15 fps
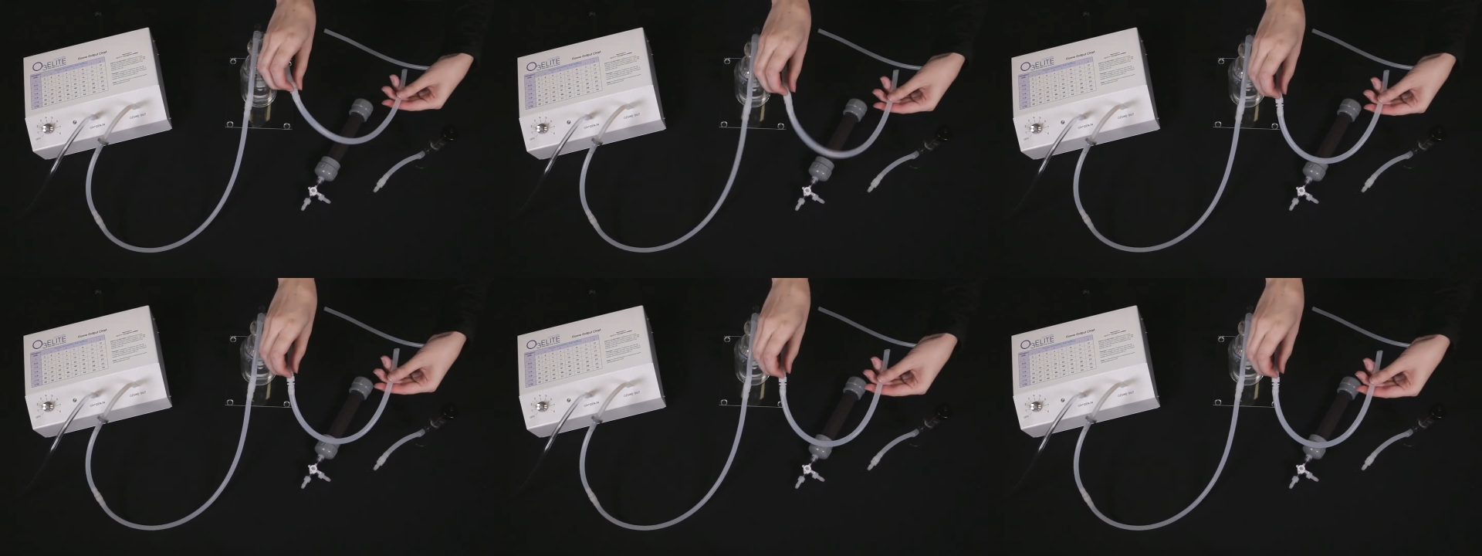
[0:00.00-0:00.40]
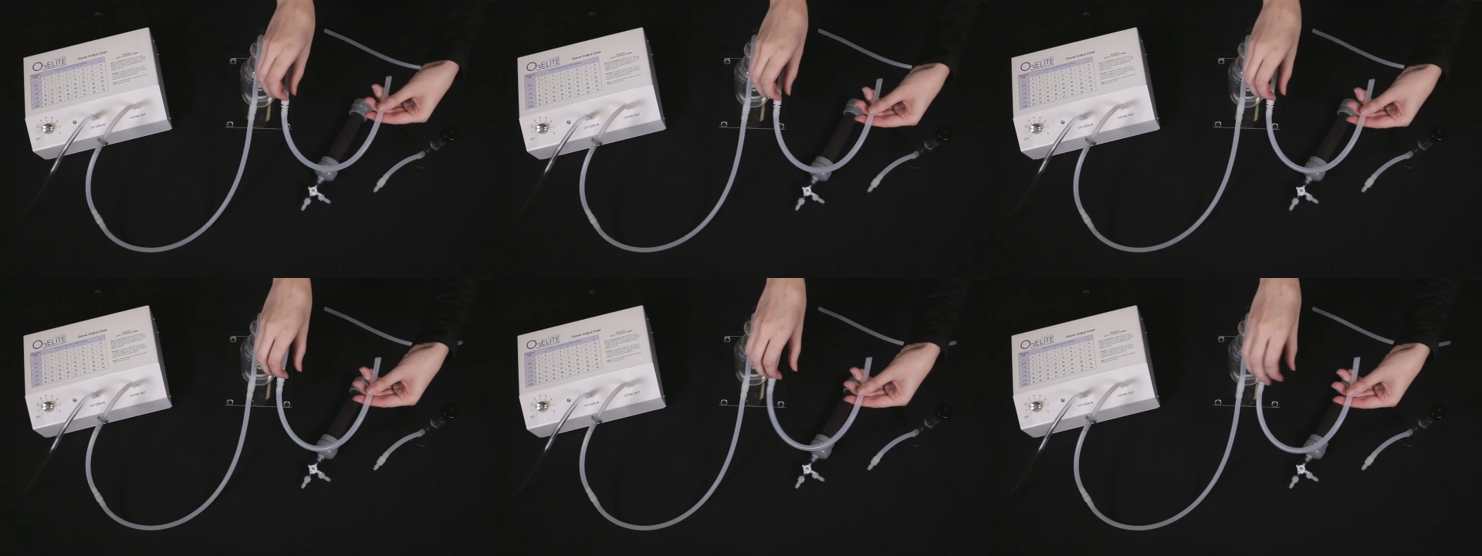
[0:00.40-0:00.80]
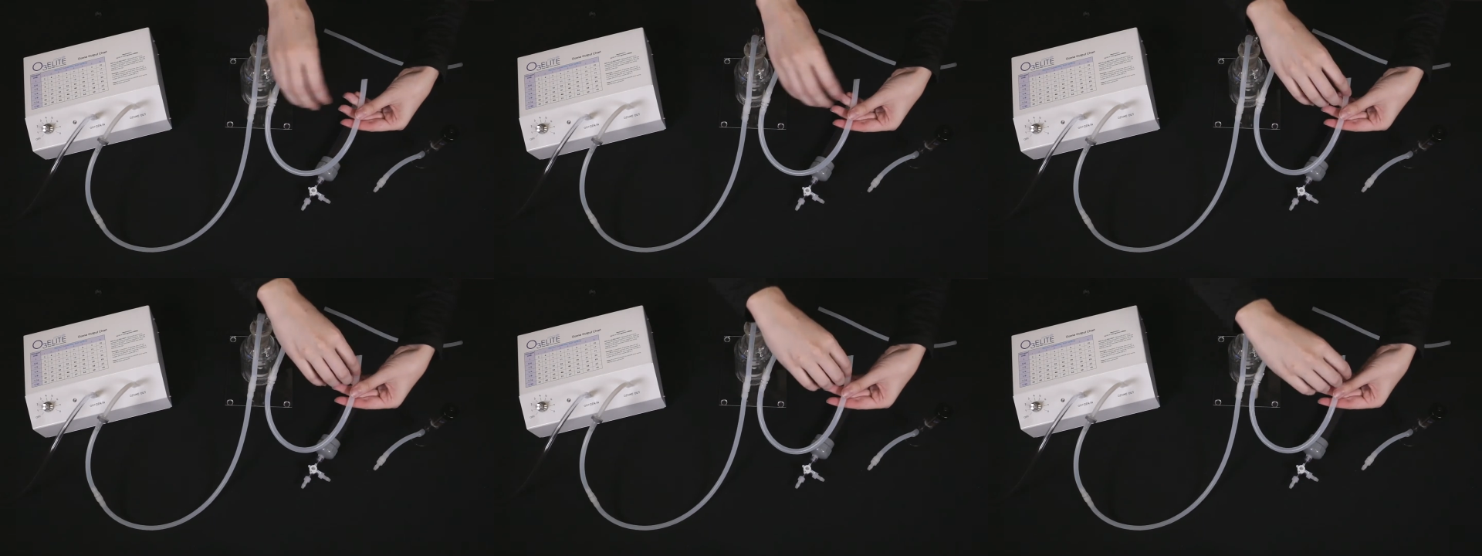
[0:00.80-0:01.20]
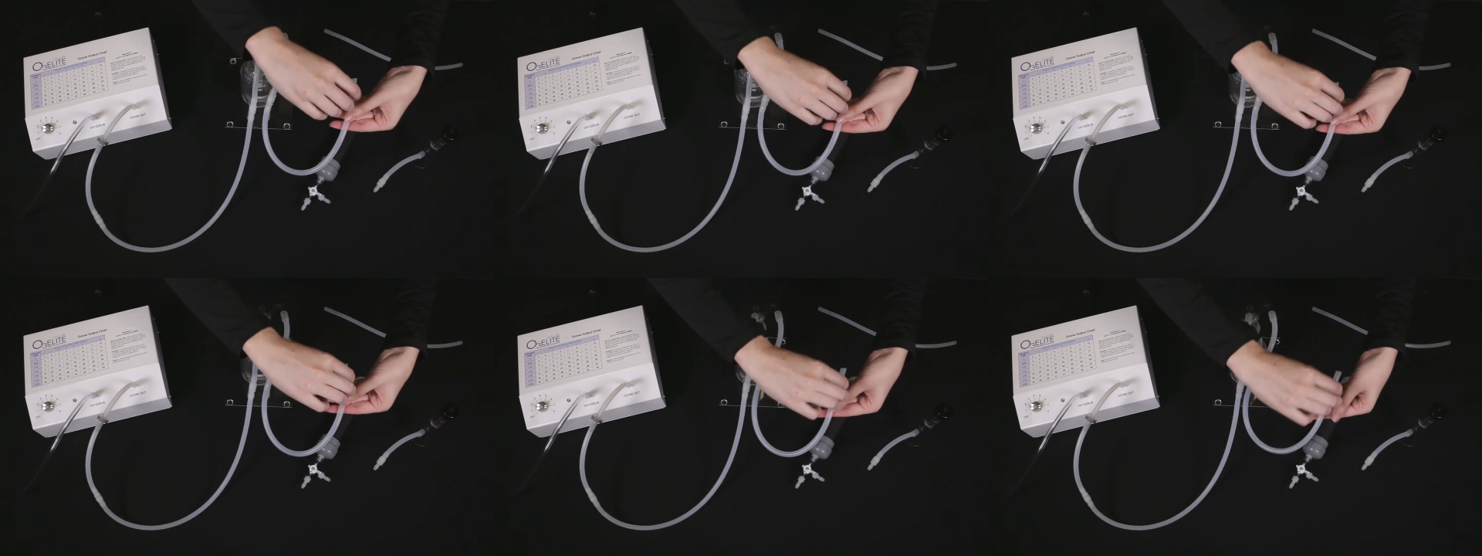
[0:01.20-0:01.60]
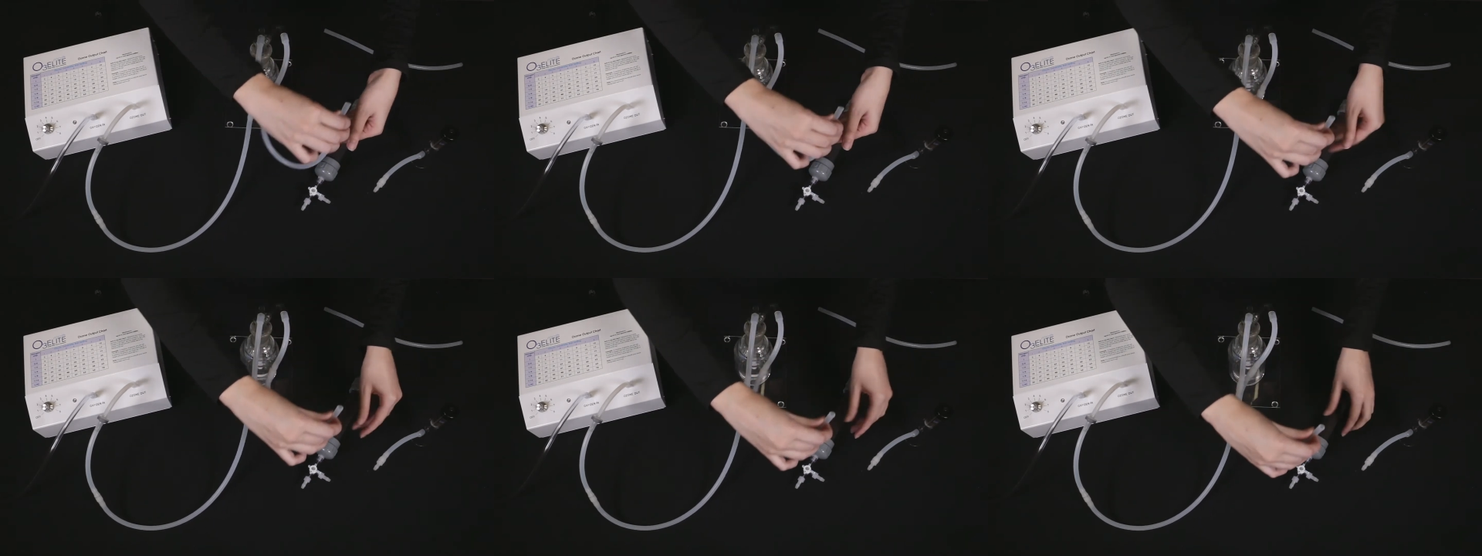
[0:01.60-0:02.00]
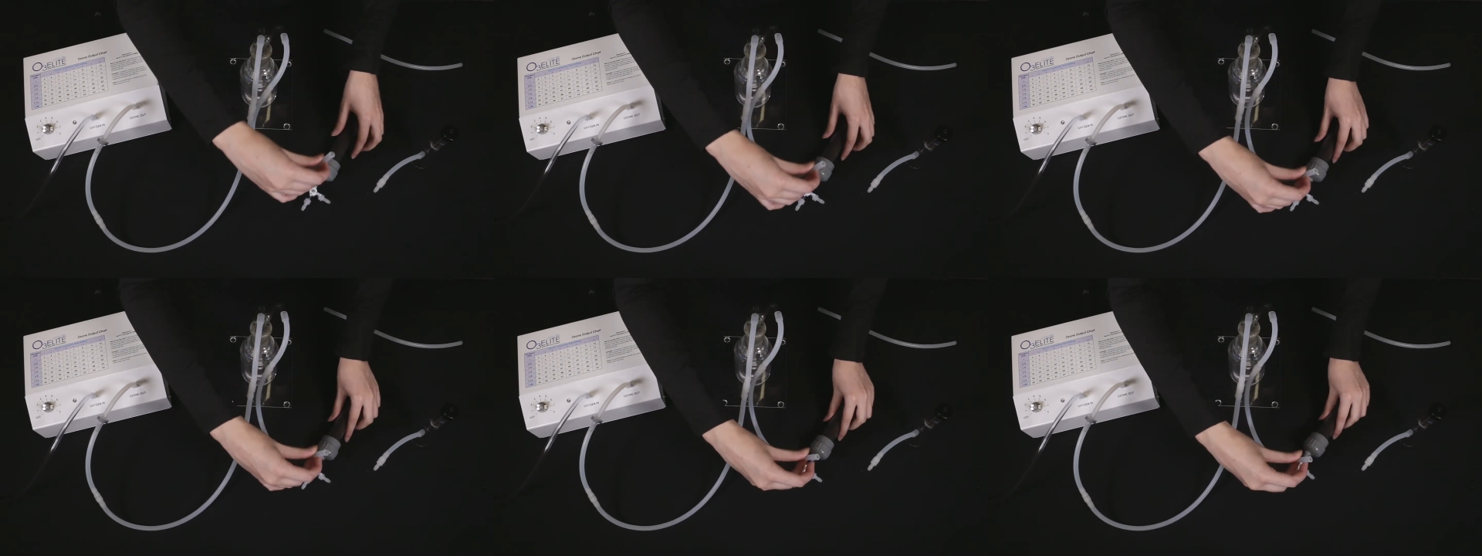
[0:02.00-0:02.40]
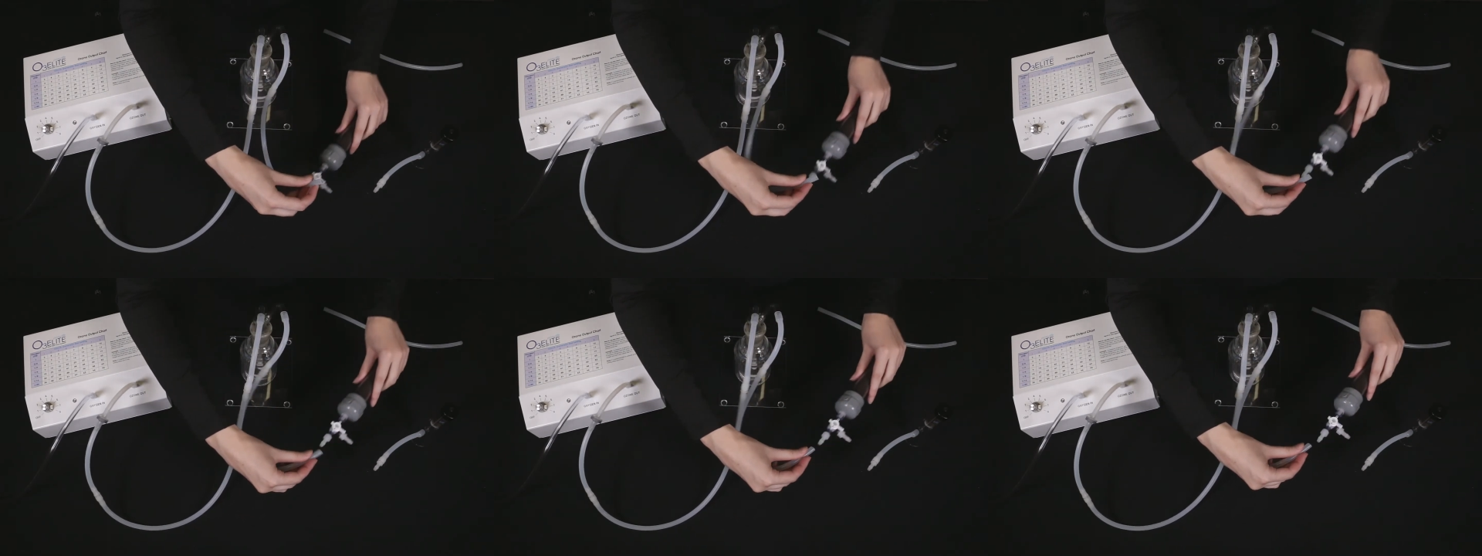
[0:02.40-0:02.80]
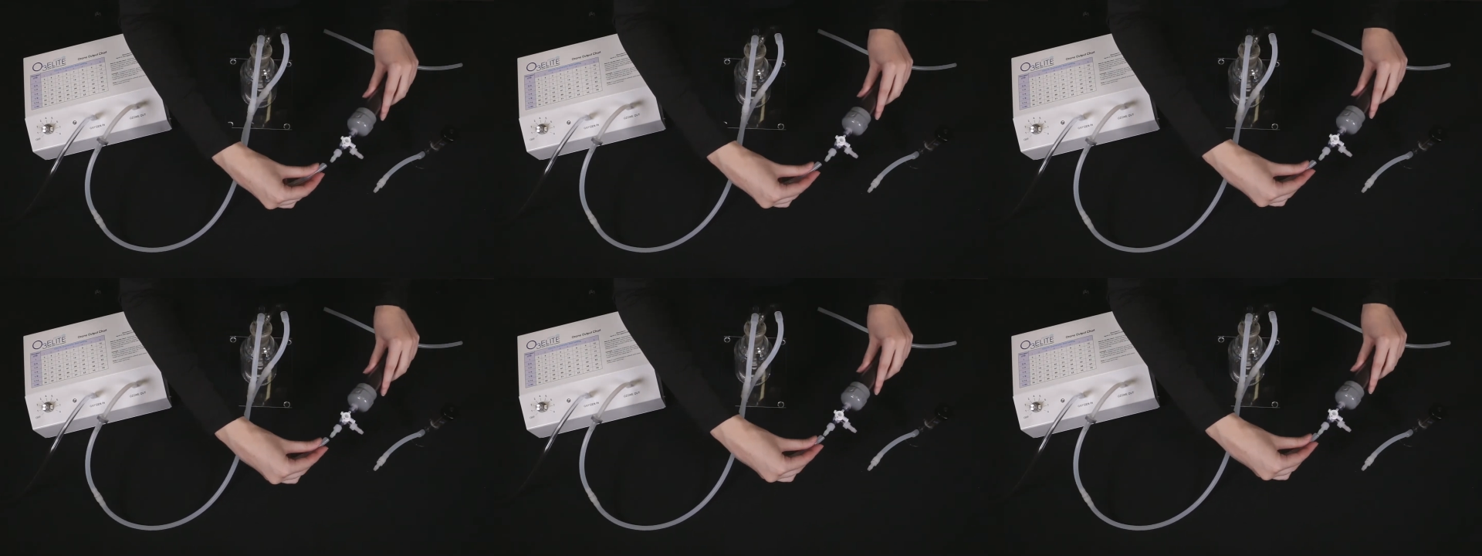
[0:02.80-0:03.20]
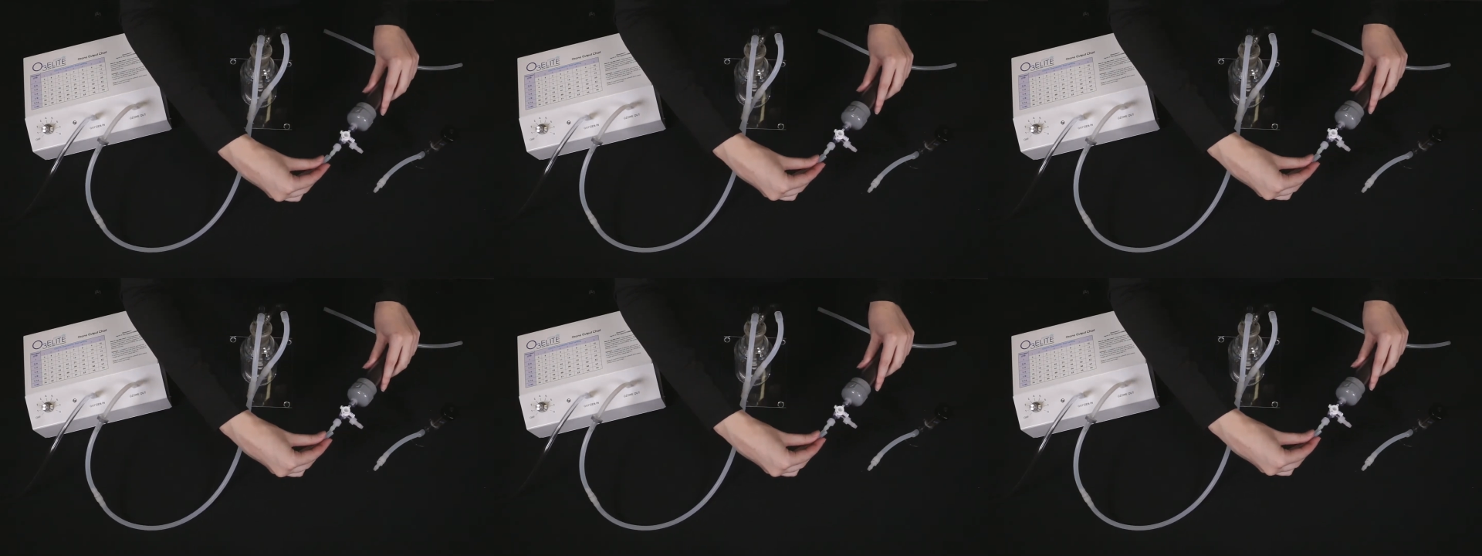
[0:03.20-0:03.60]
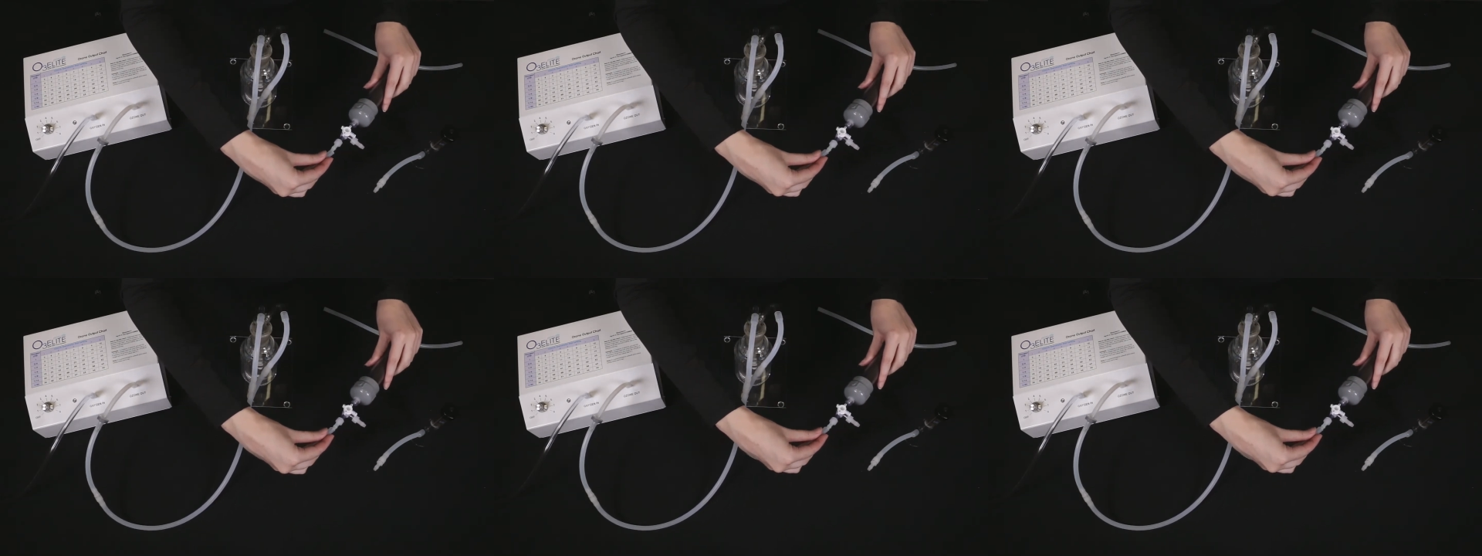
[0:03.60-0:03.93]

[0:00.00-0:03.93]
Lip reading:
(no speaker visible)